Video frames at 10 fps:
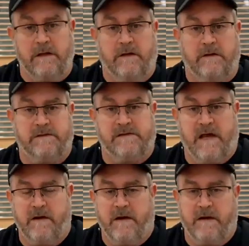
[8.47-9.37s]
there, it's
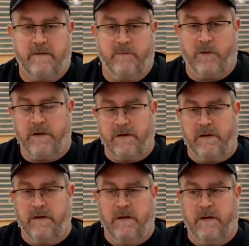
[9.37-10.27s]
Saturday morning,
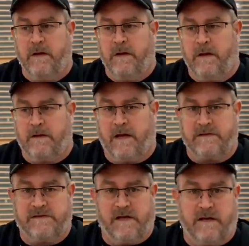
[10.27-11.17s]

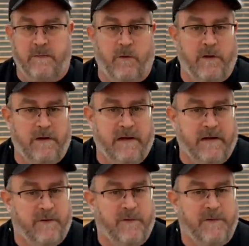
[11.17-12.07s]
not Sunday morning
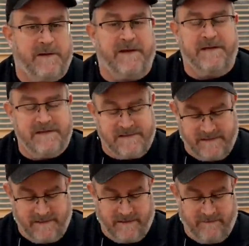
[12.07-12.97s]
like it normally is.